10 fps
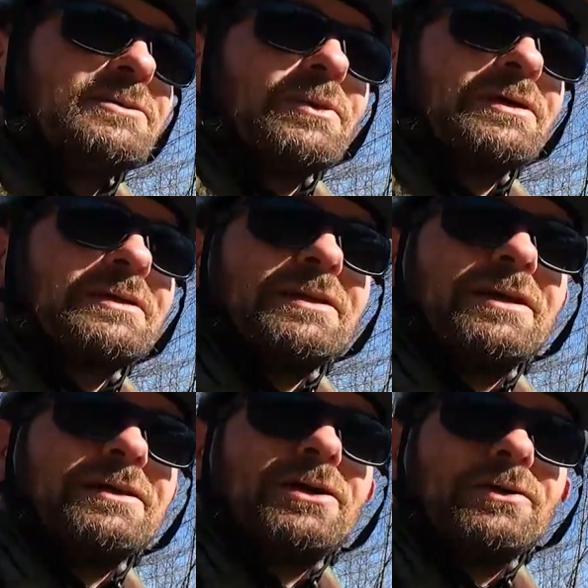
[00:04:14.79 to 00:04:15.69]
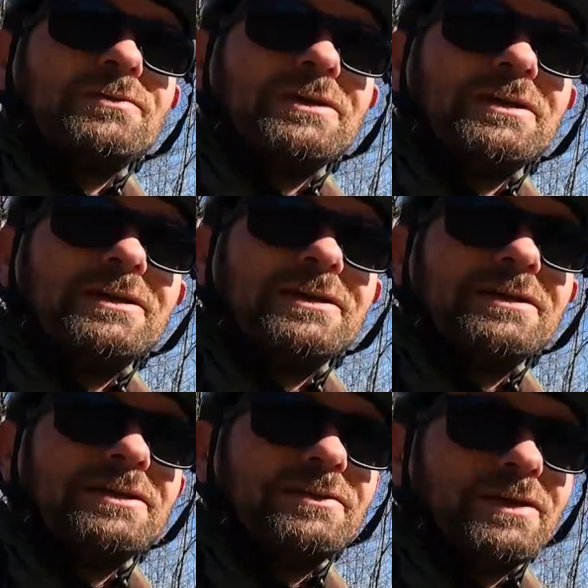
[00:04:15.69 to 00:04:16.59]
She worked in the
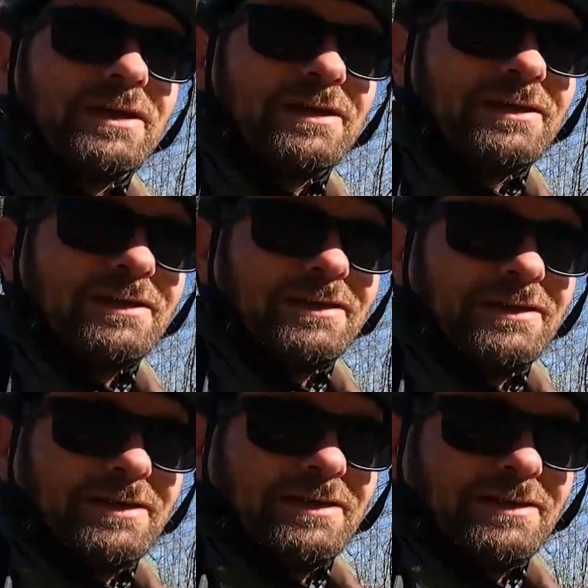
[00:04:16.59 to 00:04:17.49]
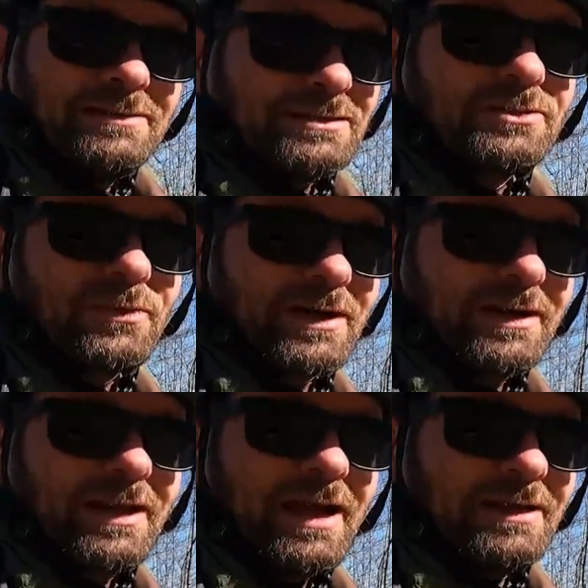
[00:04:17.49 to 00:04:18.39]
COVID unit and just
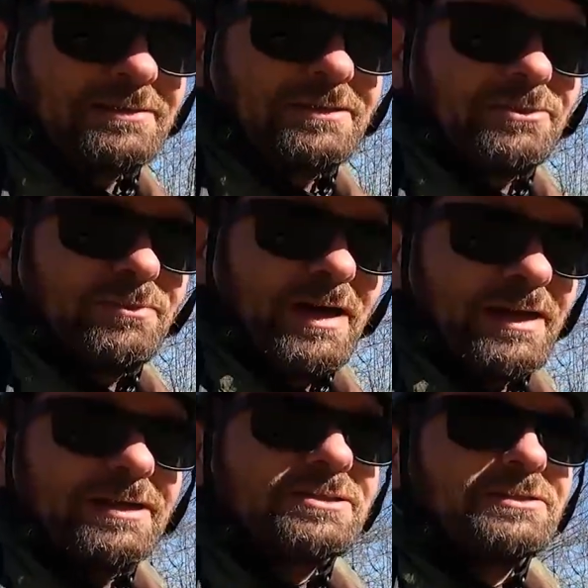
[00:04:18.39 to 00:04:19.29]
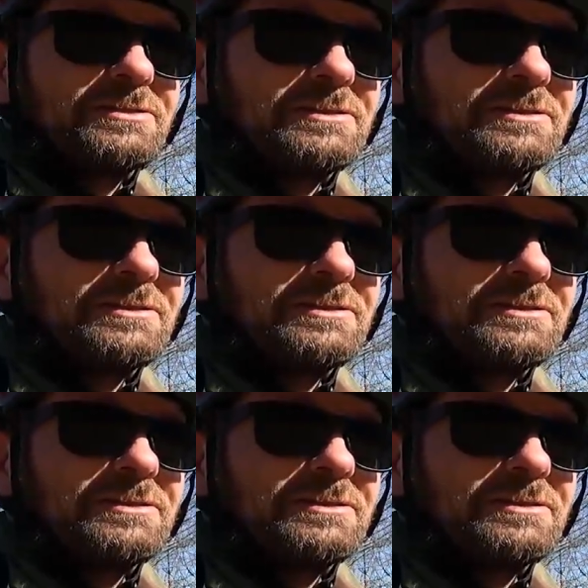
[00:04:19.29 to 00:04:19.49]
working in the ICU by nature.